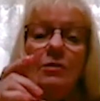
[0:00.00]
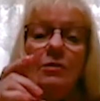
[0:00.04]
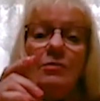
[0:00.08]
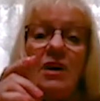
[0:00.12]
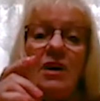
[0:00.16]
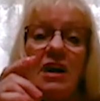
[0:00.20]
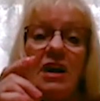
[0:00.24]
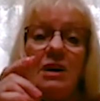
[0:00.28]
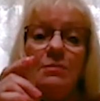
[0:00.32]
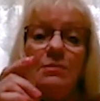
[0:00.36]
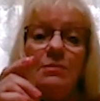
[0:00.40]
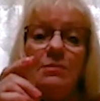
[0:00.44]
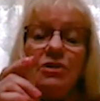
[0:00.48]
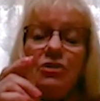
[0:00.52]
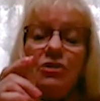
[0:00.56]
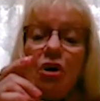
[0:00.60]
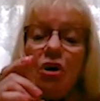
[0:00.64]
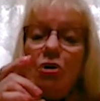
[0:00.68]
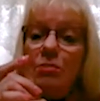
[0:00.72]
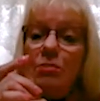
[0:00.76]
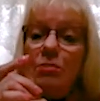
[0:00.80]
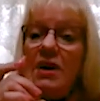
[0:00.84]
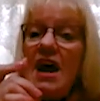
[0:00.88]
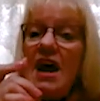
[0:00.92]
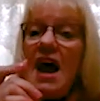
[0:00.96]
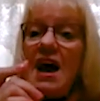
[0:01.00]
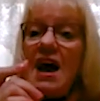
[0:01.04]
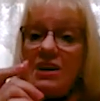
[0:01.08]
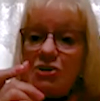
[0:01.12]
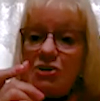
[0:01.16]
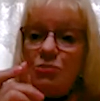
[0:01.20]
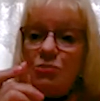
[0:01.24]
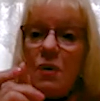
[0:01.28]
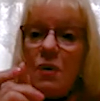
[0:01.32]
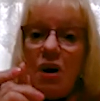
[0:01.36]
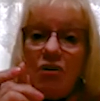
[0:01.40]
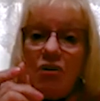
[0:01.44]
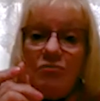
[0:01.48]
hemoglobin at
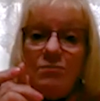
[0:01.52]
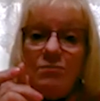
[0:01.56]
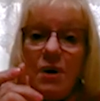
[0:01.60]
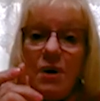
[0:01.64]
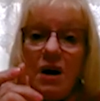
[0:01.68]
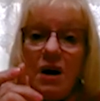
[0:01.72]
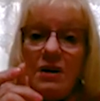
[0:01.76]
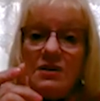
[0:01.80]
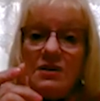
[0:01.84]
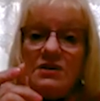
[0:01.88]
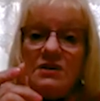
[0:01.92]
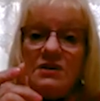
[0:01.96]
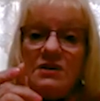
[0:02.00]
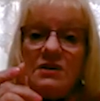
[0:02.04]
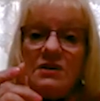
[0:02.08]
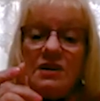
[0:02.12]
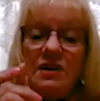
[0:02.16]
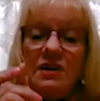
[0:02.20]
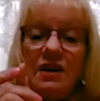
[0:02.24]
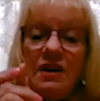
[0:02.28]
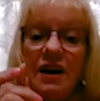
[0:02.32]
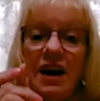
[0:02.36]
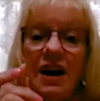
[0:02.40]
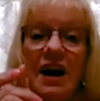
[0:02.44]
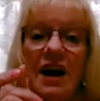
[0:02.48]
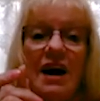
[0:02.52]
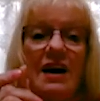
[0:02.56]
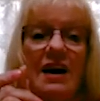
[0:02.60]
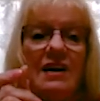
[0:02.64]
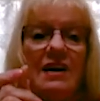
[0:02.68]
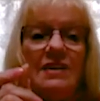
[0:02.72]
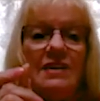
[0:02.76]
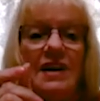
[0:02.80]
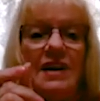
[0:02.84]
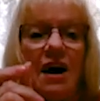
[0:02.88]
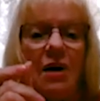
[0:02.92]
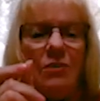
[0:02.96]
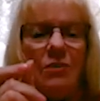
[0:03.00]
12 months.
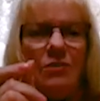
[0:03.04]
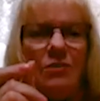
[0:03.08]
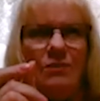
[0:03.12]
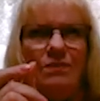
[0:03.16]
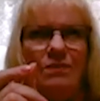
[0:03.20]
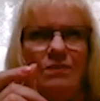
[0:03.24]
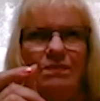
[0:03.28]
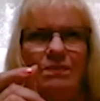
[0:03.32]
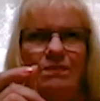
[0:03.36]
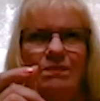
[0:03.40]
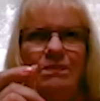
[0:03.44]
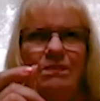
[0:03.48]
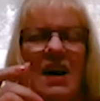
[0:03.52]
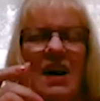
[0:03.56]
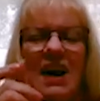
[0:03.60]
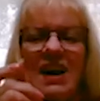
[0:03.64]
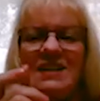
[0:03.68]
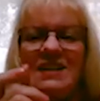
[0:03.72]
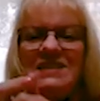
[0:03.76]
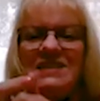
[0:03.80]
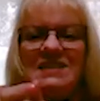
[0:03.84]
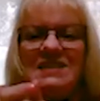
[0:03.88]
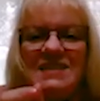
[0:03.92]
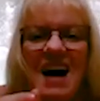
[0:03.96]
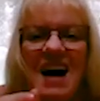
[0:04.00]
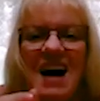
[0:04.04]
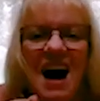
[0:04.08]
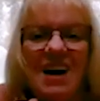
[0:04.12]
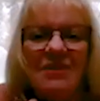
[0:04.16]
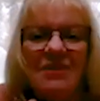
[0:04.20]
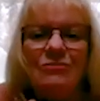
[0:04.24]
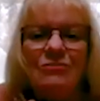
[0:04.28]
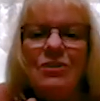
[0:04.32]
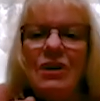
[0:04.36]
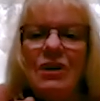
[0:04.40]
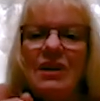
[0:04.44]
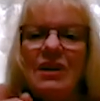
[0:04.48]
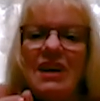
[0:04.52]
Now, it's not
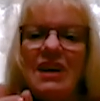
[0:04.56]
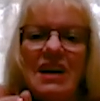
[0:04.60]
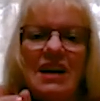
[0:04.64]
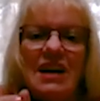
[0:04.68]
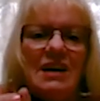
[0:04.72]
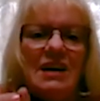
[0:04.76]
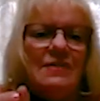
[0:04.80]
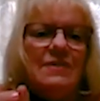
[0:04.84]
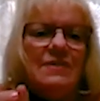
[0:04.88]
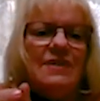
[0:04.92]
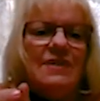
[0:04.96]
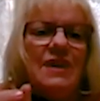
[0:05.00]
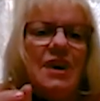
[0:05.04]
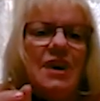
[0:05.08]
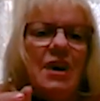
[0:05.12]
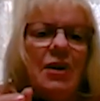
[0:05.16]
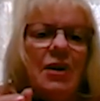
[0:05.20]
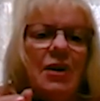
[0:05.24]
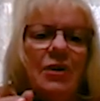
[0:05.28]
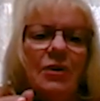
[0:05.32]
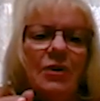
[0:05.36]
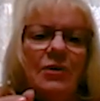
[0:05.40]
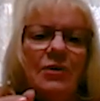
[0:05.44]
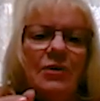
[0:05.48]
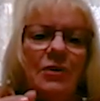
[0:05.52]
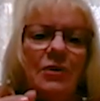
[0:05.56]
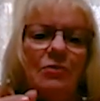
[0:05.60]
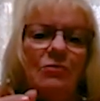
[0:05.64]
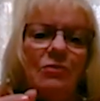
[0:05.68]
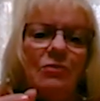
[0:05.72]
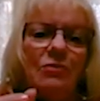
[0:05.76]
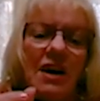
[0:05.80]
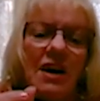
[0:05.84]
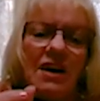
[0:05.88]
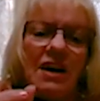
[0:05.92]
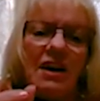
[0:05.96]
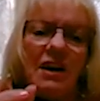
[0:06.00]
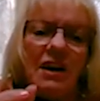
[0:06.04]
really in their
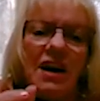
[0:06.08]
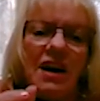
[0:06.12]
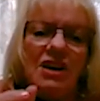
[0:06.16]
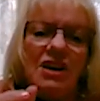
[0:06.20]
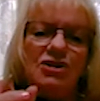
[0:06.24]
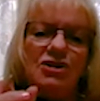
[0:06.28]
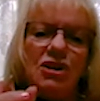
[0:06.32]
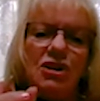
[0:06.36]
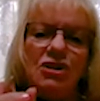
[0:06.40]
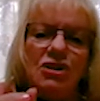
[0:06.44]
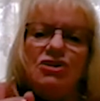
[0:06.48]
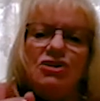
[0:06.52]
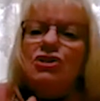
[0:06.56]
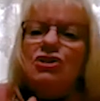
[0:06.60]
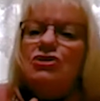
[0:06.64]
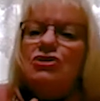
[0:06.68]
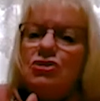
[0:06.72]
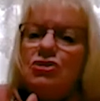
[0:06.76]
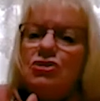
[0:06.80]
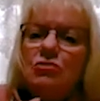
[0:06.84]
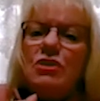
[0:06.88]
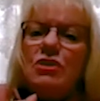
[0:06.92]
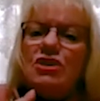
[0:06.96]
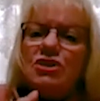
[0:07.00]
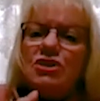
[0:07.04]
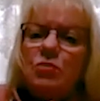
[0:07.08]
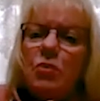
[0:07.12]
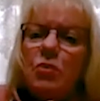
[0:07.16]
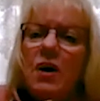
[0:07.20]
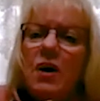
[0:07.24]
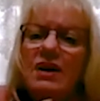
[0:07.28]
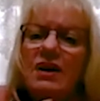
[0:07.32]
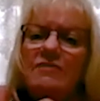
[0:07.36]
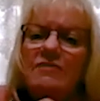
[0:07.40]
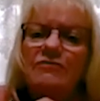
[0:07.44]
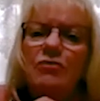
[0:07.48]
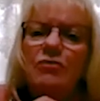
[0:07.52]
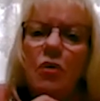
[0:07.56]
regulation to do a
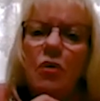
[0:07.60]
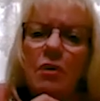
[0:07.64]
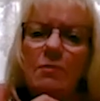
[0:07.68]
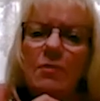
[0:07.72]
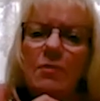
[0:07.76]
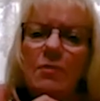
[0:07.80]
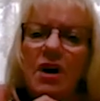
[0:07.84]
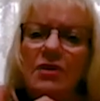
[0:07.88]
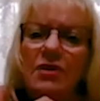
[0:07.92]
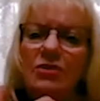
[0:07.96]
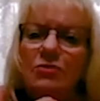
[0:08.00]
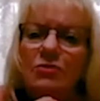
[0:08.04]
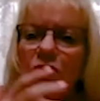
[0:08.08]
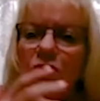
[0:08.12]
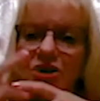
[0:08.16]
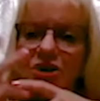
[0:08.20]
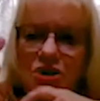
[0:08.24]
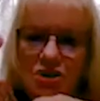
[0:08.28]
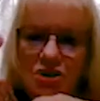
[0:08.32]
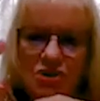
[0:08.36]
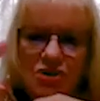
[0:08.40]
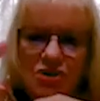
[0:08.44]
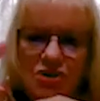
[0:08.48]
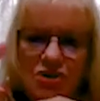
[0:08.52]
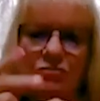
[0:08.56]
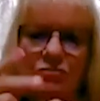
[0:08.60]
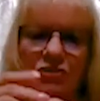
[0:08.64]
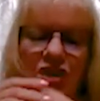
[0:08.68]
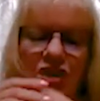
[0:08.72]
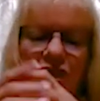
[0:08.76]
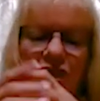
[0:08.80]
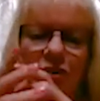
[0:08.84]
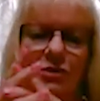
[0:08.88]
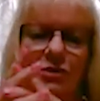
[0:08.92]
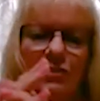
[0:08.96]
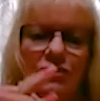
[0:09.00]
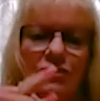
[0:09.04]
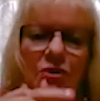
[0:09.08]
24-month, which is 2
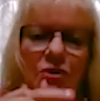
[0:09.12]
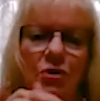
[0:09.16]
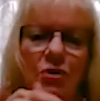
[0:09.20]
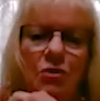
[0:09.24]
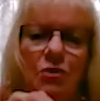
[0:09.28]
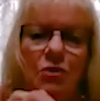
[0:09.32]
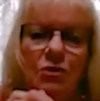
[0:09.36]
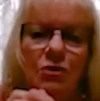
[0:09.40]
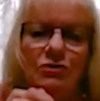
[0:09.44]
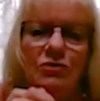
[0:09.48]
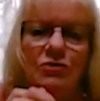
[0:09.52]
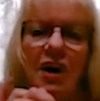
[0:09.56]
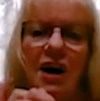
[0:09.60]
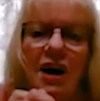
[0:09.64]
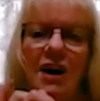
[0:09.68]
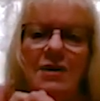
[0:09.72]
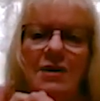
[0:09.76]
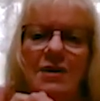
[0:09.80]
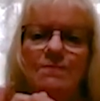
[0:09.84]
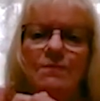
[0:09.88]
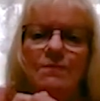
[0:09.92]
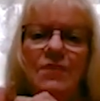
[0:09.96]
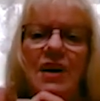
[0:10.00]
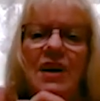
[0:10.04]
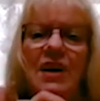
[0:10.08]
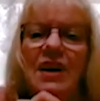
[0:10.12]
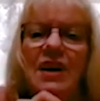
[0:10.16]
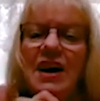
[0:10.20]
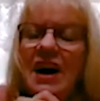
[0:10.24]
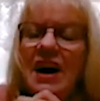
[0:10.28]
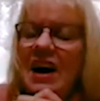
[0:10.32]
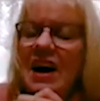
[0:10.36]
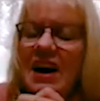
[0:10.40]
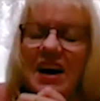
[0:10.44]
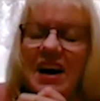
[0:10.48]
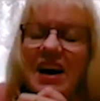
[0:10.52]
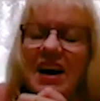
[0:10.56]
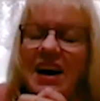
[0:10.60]
years old, right?
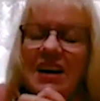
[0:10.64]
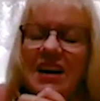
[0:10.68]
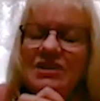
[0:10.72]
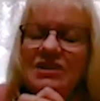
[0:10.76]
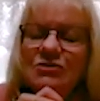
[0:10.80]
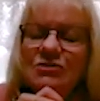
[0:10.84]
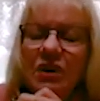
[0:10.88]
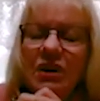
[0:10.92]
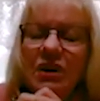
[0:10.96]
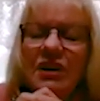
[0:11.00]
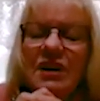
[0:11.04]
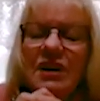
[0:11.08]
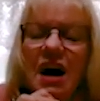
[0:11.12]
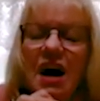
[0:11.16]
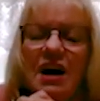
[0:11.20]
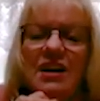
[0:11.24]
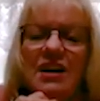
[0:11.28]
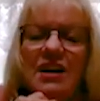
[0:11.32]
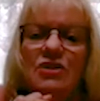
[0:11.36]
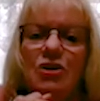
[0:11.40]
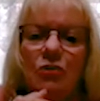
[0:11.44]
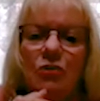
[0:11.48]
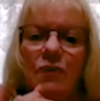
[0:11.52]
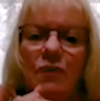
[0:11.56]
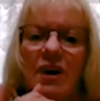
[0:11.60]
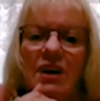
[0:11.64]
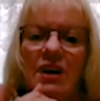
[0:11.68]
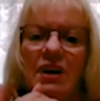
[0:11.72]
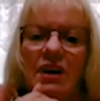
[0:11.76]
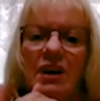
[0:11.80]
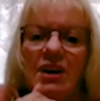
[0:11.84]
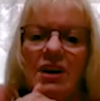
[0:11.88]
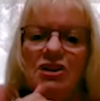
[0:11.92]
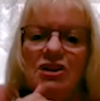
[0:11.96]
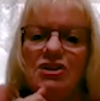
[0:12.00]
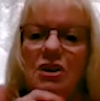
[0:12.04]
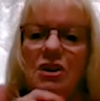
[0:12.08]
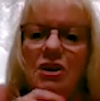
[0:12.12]
It's really not in their
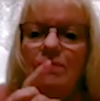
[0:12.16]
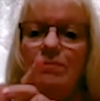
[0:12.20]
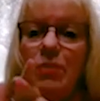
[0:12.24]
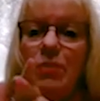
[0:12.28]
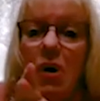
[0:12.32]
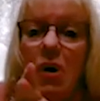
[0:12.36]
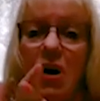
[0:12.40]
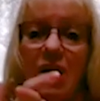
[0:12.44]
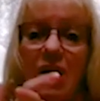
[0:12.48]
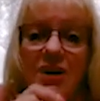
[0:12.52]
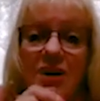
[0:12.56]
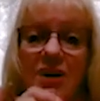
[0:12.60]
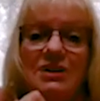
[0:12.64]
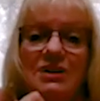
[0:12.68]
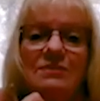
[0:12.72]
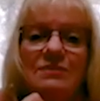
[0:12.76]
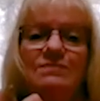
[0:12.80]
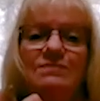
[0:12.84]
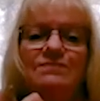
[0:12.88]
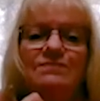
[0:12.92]
regulation, but